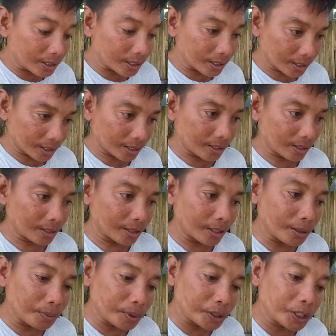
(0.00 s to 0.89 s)
One, I
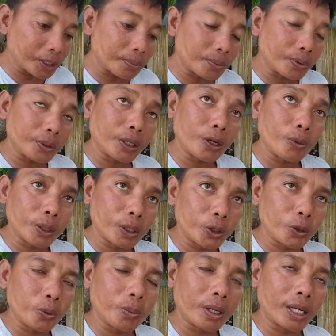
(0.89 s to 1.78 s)
give you cheap, how much
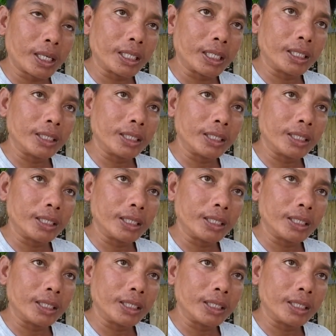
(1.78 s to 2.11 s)
you buy?